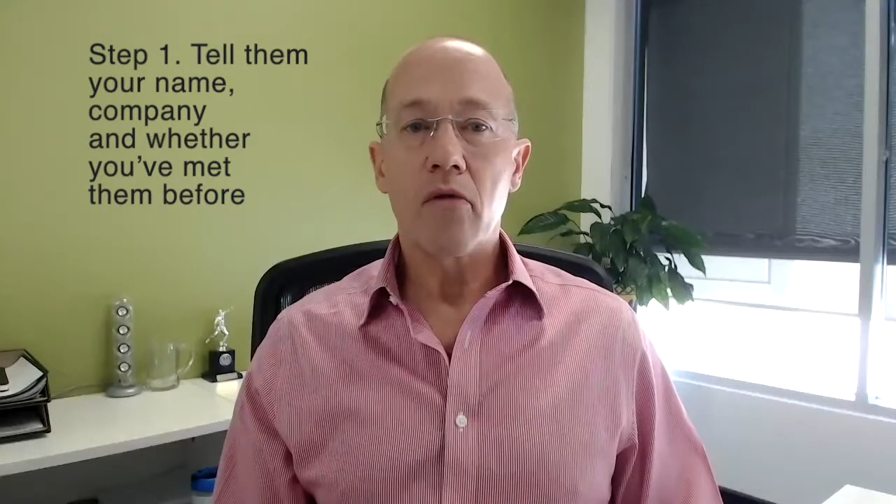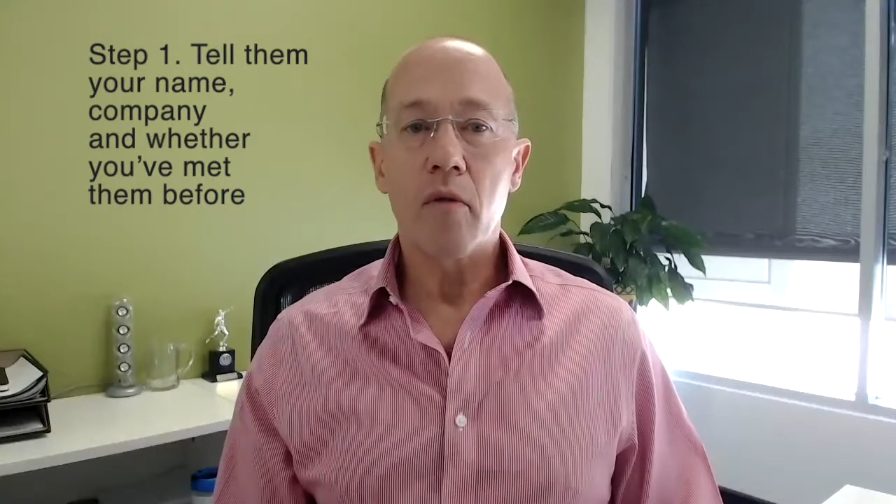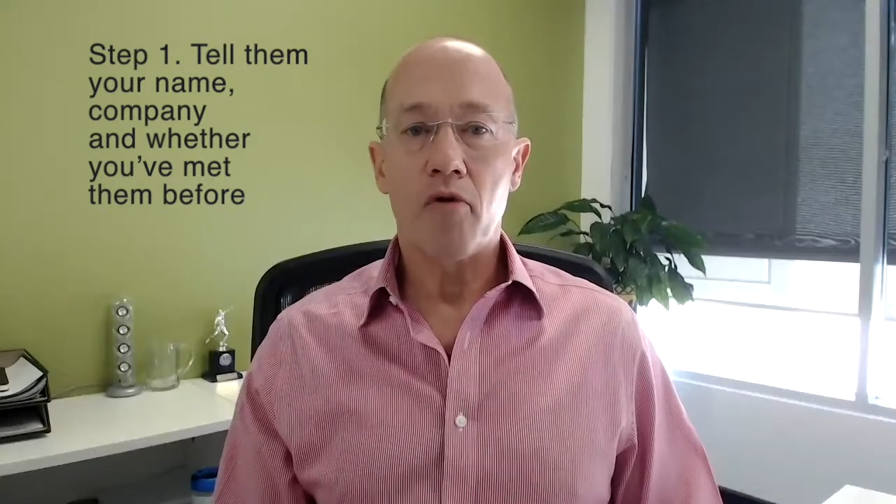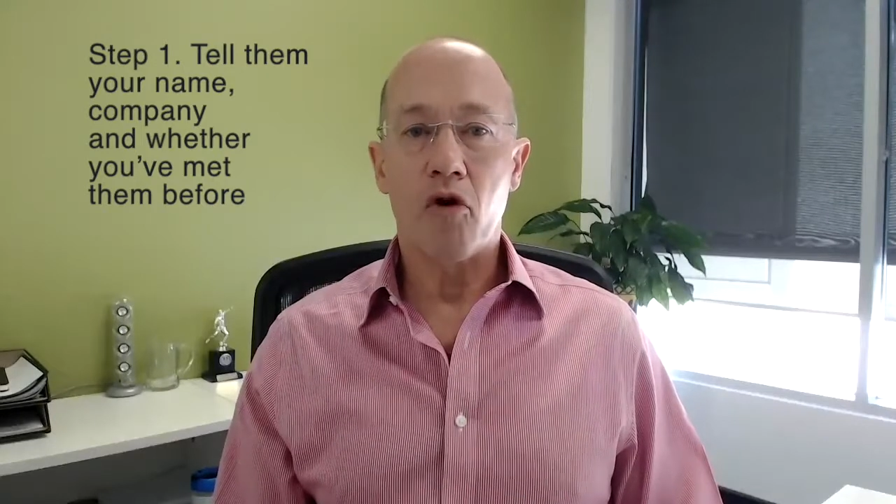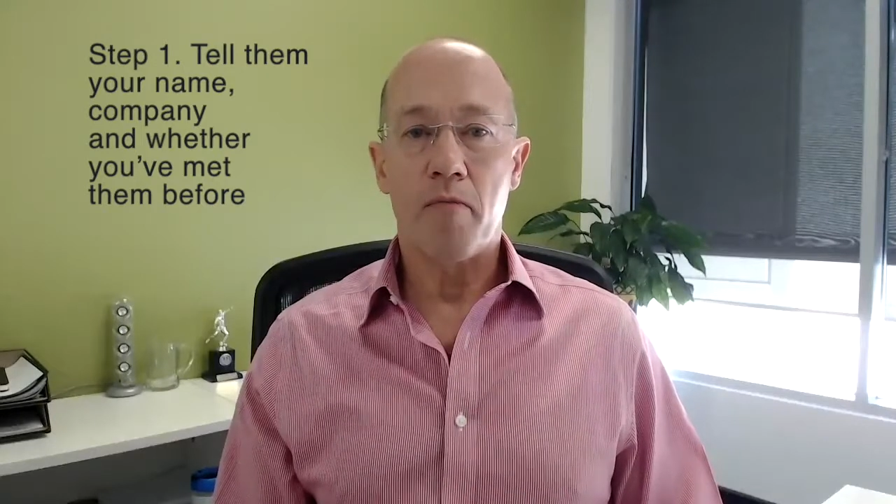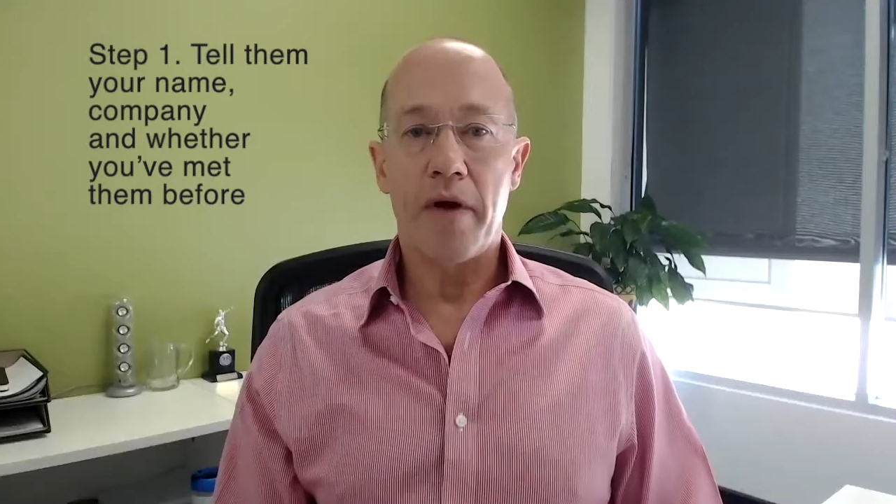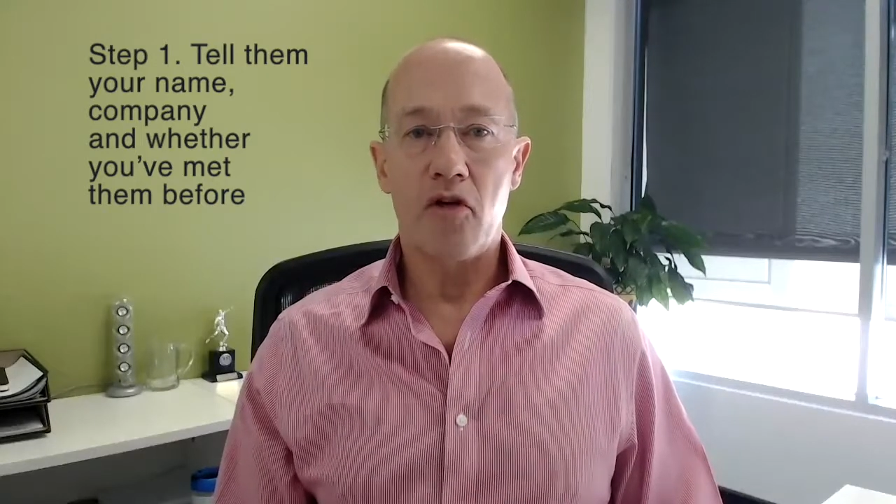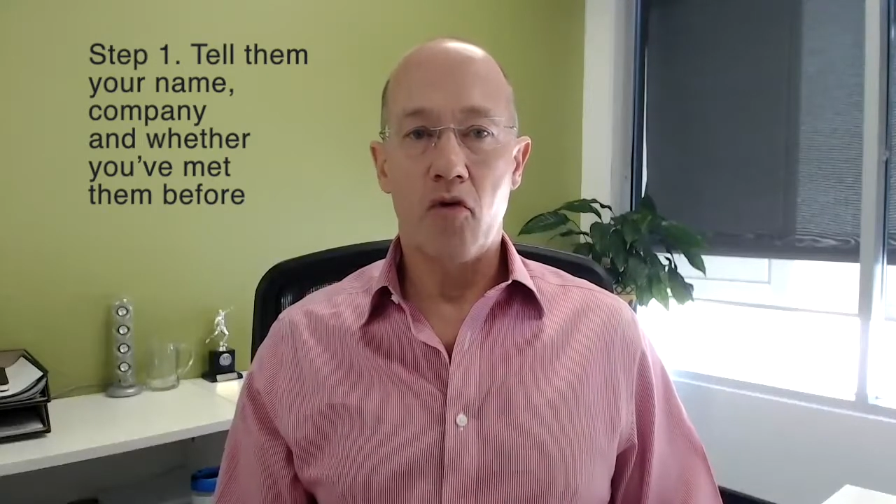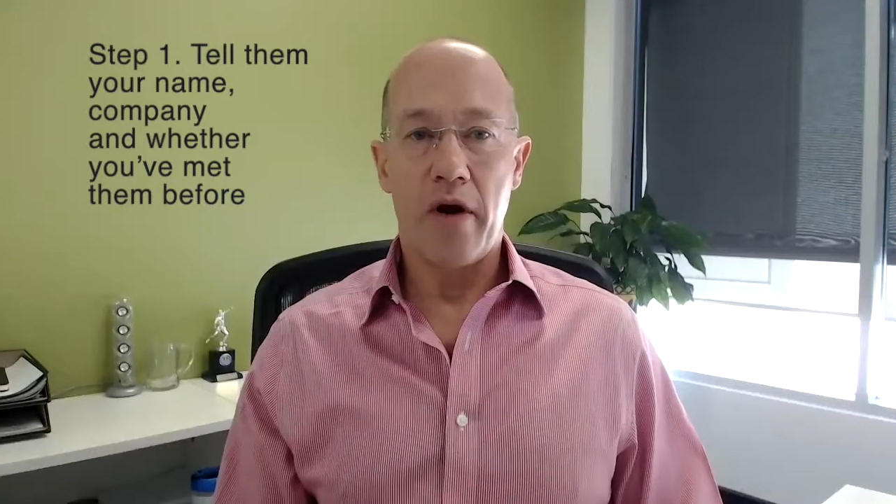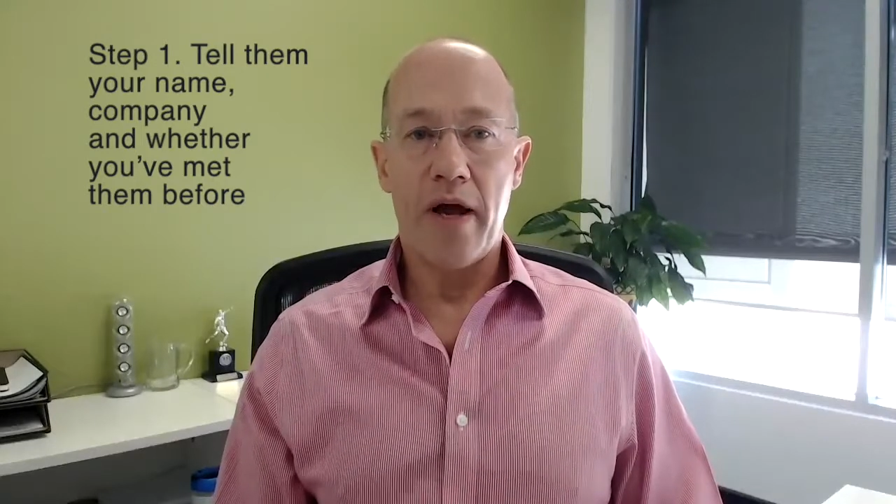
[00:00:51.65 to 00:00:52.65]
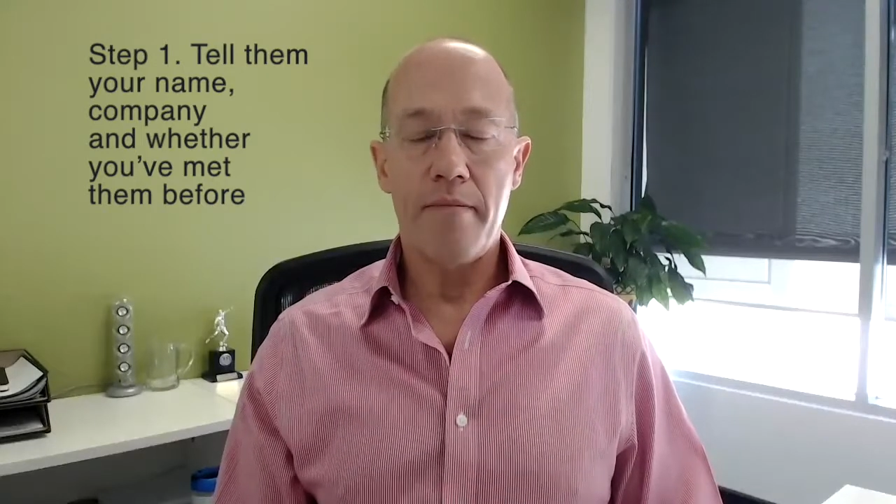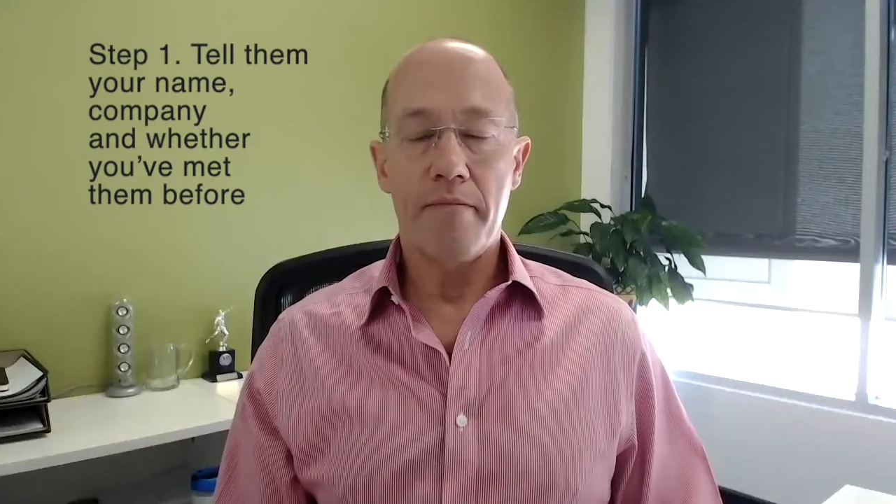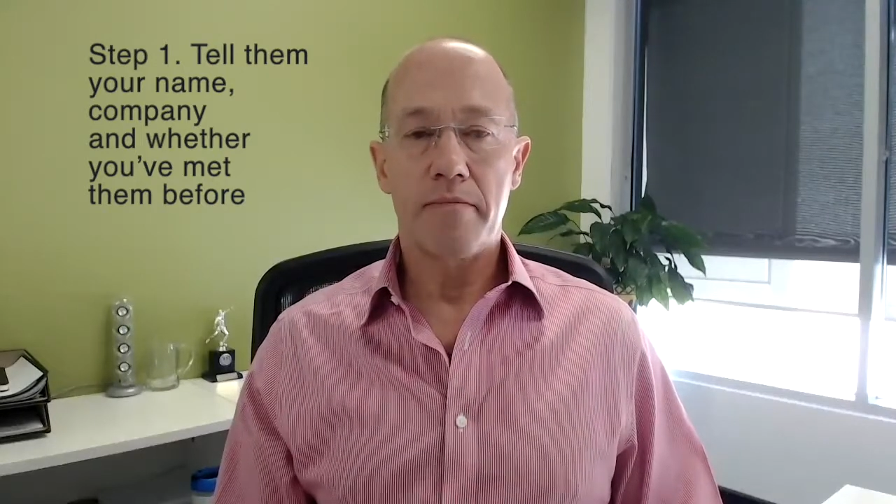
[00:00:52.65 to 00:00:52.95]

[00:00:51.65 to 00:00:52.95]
the prospect your name